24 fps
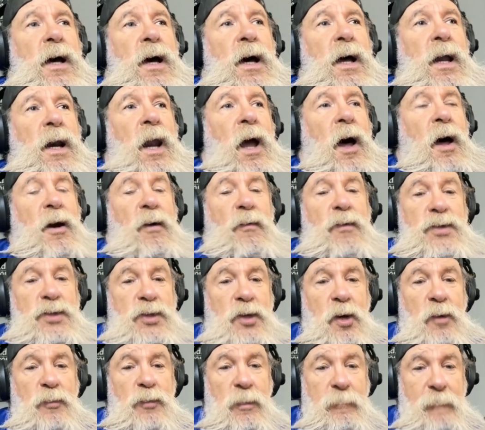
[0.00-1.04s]
Lawler was
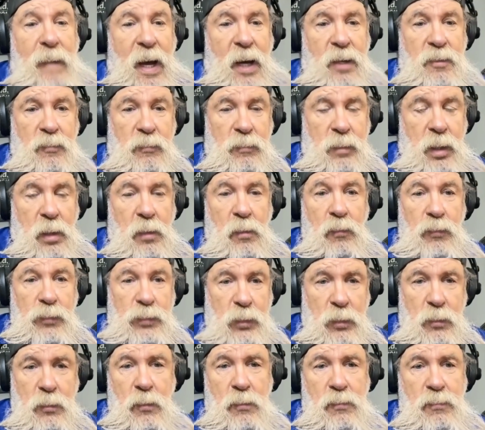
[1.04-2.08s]
good with Michael Cole
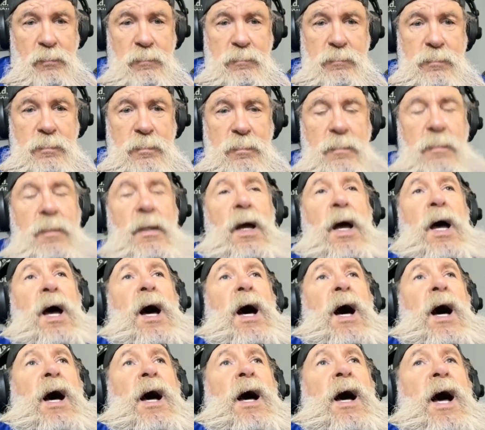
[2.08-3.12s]
too.
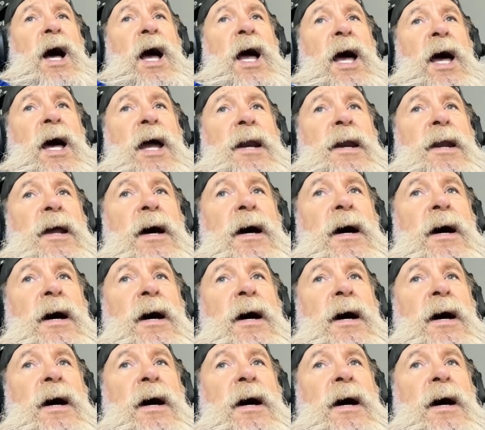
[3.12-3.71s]
And